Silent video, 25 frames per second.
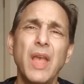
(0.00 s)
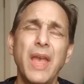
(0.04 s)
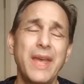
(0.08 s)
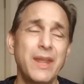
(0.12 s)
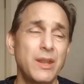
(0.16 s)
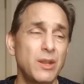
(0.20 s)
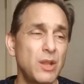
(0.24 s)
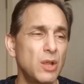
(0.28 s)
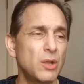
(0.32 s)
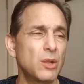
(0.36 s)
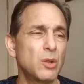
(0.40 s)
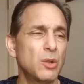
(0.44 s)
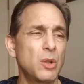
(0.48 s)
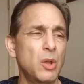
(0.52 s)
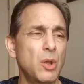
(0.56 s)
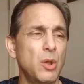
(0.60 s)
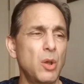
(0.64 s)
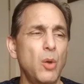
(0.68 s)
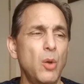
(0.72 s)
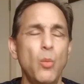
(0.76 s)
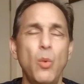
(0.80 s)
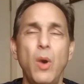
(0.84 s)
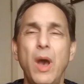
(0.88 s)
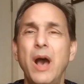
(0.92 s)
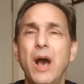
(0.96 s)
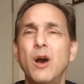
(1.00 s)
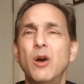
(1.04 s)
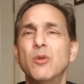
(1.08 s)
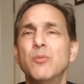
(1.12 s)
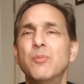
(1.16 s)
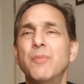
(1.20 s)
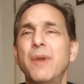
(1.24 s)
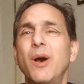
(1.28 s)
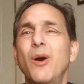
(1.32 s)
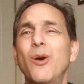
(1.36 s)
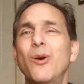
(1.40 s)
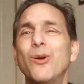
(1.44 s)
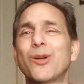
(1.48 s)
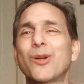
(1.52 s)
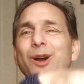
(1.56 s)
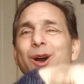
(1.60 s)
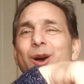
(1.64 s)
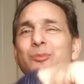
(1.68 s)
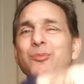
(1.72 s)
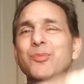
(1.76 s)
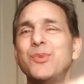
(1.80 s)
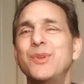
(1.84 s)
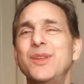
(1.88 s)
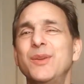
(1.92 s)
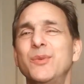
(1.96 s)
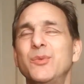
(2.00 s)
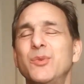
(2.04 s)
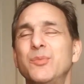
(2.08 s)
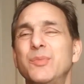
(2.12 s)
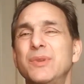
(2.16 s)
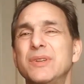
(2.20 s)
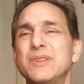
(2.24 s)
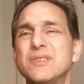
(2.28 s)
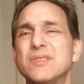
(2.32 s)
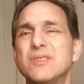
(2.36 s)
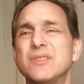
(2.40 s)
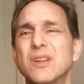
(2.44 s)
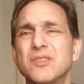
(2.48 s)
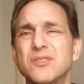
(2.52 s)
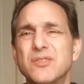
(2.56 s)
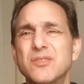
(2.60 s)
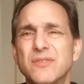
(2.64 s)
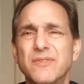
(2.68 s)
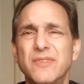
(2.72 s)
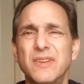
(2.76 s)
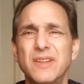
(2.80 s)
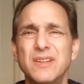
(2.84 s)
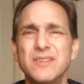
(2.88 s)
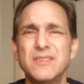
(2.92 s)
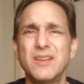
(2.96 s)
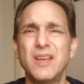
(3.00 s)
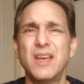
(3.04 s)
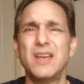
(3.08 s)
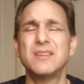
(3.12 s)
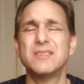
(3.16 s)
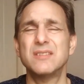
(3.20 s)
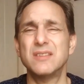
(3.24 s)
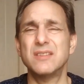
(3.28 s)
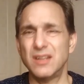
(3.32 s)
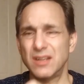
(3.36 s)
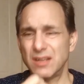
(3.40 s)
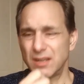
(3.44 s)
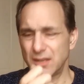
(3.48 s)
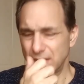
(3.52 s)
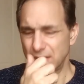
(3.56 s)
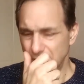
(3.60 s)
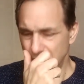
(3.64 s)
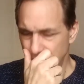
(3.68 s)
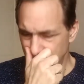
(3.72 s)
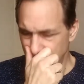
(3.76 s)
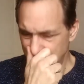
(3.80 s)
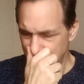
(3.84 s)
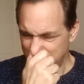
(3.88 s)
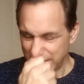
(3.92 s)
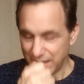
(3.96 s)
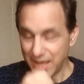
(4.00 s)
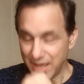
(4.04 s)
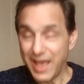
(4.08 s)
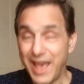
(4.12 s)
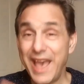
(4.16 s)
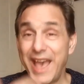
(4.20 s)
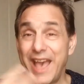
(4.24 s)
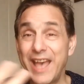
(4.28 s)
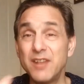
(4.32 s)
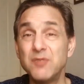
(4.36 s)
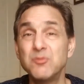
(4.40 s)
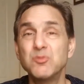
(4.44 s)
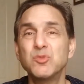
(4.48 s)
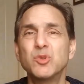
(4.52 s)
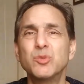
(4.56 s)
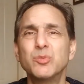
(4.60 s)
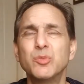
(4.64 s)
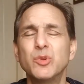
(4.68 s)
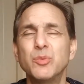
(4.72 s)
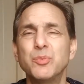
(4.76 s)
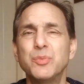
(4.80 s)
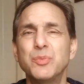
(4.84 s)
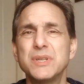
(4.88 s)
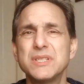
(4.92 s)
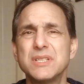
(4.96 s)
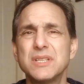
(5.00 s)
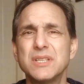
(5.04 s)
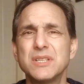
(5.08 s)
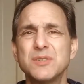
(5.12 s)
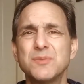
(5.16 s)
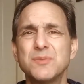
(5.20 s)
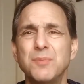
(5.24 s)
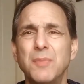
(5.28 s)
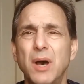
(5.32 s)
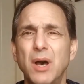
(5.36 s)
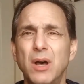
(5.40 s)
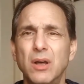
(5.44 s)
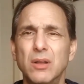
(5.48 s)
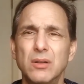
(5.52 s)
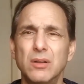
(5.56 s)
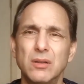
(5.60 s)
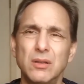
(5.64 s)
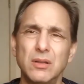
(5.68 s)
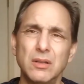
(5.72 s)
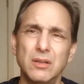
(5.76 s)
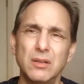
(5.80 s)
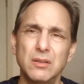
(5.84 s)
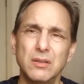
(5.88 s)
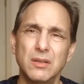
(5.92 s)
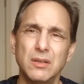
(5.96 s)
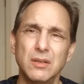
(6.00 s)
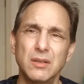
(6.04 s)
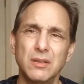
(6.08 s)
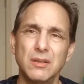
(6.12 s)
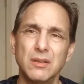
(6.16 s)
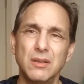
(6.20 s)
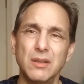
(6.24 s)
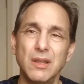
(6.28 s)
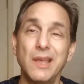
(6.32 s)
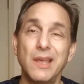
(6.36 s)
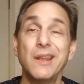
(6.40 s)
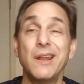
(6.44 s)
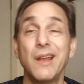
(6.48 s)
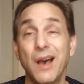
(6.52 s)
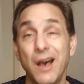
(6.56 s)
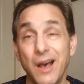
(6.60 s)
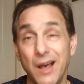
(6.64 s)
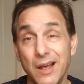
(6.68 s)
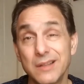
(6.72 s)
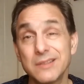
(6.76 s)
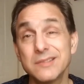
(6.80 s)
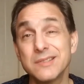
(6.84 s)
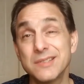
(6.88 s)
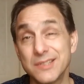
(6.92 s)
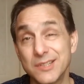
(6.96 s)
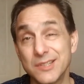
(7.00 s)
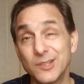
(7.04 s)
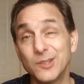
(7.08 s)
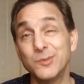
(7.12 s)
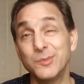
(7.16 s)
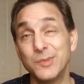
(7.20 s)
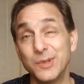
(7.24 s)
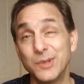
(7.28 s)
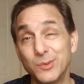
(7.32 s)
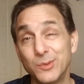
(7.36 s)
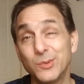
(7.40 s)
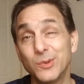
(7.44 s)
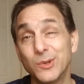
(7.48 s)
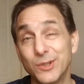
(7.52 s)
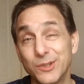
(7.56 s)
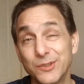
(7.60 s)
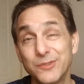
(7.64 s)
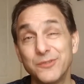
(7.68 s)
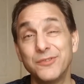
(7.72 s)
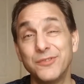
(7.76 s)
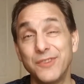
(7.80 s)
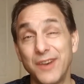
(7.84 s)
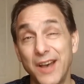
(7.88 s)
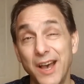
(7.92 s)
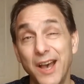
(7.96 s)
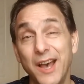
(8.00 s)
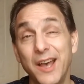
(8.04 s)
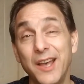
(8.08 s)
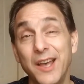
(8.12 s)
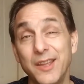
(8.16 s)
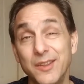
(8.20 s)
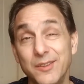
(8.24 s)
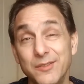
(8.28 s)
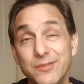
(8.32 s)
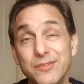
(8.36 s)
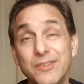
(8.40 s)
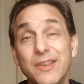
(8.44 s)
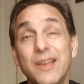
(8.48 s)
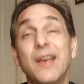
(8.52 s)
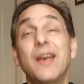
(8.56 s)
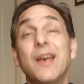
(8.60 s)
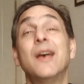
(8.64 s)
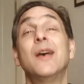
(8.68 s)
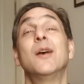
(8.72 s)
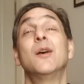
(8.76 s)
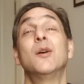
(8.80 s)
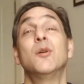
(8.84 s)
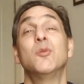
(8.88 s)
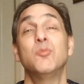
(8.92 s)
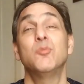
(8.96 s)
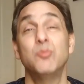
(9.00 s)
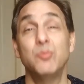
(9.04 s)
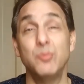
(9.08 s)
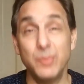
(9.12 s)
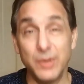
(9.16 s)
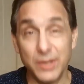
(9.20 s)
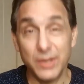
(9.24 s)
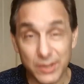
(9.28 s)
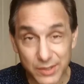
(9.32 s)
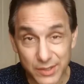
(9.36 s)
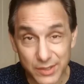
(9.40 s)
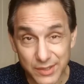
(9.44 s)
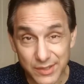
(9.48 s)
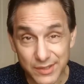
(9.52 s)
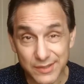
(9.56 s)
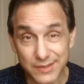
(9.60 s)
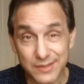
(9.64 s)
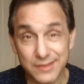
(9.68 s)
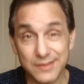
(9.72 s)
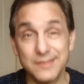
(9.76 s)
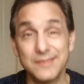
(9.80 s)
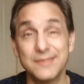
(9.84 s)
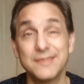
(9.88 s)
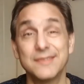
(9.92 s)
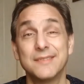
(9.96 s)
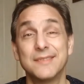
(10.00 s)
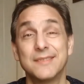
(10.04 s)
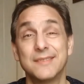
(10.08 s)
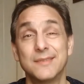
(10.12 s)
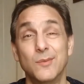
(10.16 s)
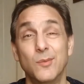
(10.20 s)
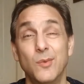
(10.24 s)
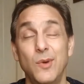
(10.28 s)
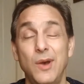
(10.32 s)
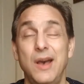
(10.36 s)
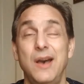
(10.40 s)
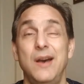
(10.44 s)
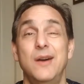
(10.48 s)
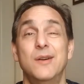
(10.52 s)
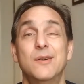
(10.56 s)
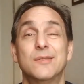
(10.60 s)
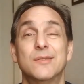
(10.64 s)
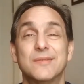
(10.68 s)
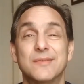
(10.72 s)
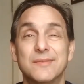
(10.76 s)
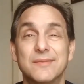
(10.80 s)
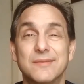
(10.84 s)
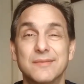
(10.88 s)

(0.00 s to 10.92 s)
And wow, my whole company would be such a fantastic, admirable business model. And I'll still be worth $5 billion. Wow.